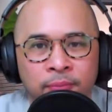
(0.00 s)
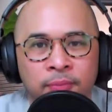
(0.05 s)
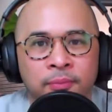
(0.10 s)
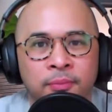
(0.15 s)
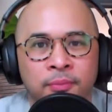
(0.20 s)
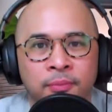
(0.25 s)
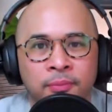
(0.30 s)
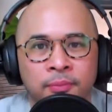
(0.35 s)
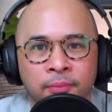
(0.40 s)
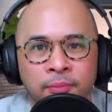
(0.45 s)

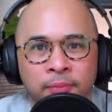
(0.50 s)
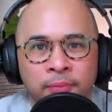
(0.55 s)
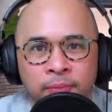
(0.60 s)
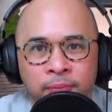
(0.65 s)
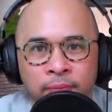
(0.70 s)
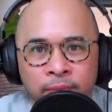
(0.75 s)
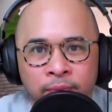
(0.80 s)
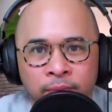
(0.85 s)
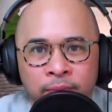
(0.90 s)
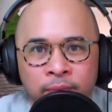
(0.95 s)

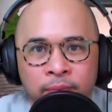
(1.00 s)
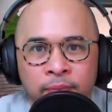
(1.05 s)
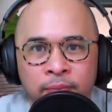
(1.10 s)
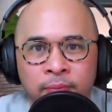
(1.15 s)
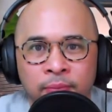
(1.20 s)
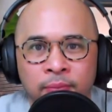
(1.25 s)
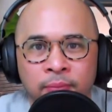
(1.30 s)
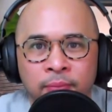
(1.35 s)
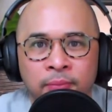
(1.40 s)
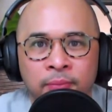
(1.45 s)

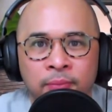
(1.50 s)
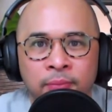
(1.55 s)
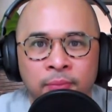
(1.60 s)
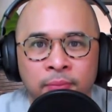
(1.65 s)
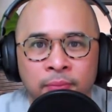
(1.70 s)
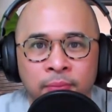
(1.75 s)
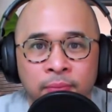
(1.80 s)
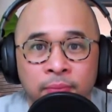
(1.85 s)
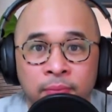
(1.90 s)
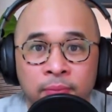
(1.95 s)

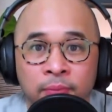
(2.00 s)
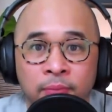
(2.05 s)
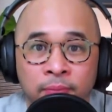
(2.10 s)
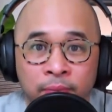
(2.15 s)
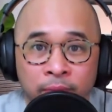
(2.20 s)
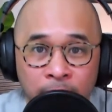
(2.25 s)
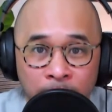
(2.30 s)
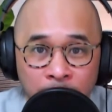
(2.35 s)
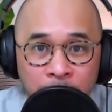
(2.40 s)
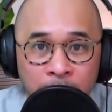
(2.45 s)

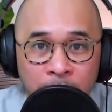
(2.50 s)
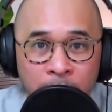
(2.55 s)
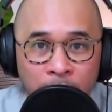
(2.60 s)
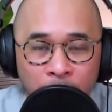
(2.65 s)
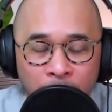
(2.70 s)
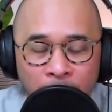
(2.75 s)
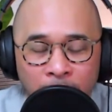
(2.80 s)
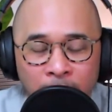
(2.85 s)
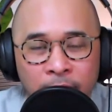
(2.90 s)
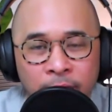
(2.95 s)

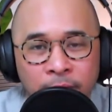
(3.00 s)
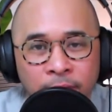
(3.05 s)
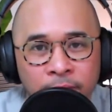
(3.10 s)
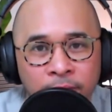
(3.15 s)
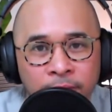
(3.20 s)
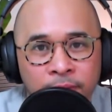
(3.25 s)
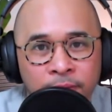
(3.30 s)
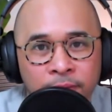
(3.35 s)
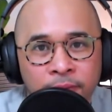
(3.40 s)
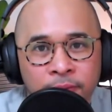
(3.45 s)

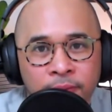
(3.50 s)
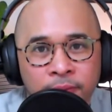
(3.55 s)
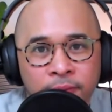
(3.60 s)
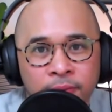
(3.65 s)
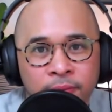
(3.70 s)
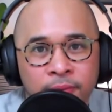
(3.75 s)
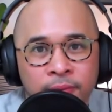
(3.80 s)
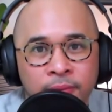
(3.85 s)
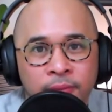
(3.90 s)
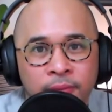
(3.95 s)

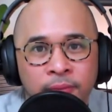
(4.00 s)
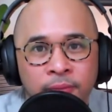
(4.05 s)
(not speaking)